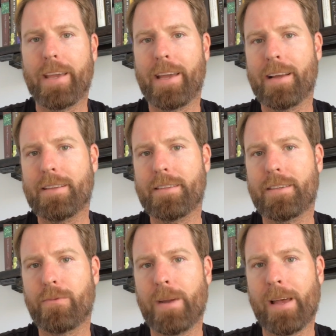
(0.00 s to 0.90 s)
And
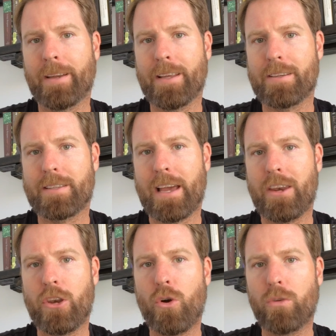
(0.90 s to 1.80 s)
the reality is
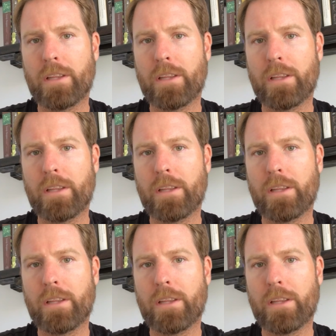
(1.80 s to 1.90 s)
that no